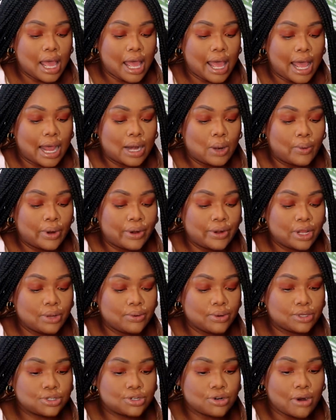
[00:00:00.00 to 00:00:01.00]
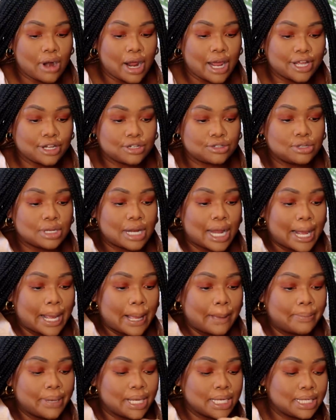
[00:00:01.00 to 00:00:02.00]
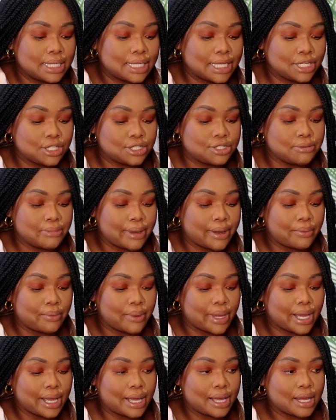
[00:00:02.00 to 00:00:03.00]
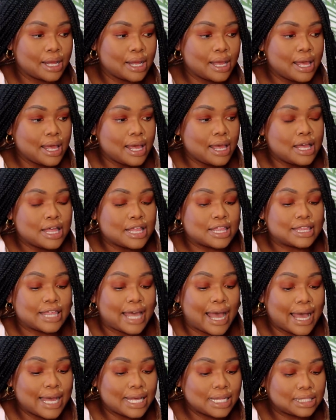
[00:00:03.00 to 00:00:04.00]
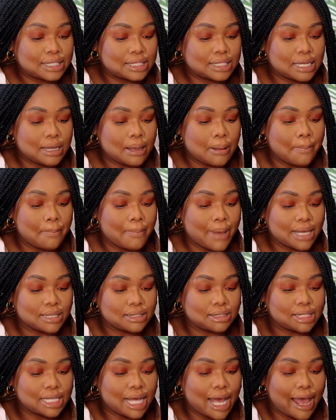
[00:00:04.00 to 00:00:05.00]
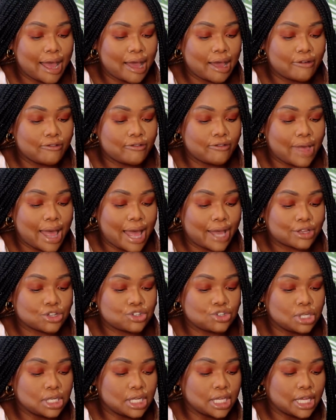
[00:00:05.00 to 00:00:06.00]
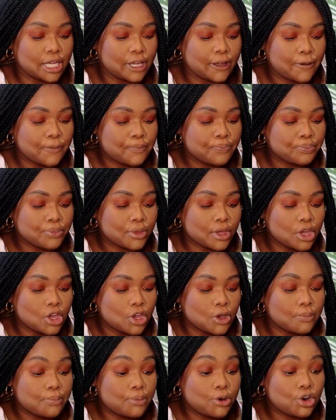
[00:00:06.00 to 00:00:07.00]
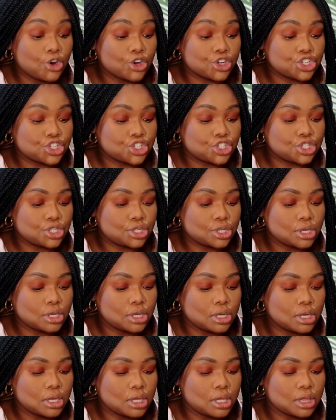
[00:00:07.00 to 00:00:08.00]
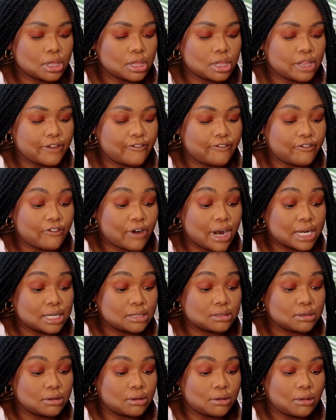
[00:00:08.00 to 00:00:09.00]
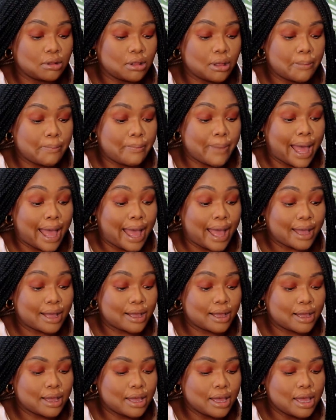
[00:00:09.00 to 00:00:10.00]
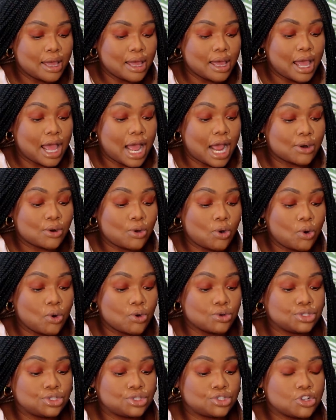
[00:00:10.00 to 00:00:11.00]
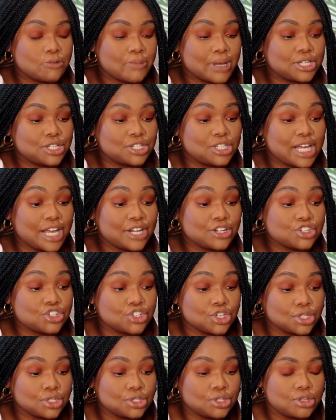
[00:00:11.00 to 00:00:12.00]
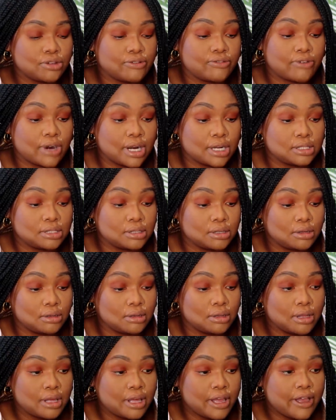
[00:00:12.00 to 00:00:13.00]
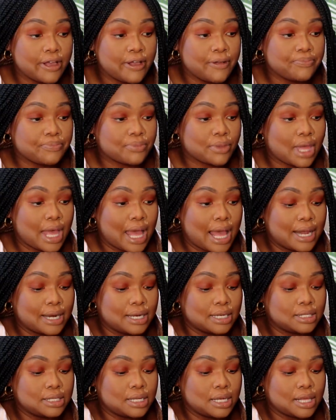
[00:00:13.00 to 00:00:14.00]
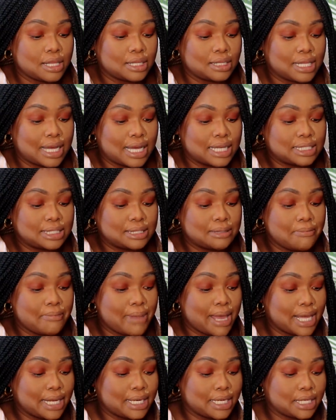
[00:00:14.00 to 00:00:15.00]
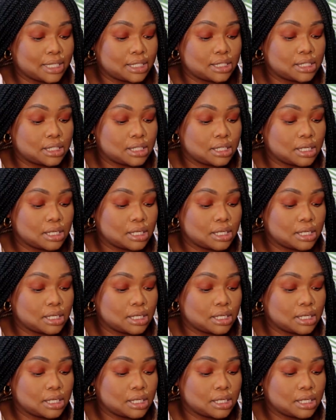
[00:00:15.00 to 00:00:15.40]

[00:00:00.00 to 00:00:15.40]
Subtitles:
and when you were trying to like pin it into my wig, that must have actually pushed the frontal back and caused too much tension to the frontal, and thus made it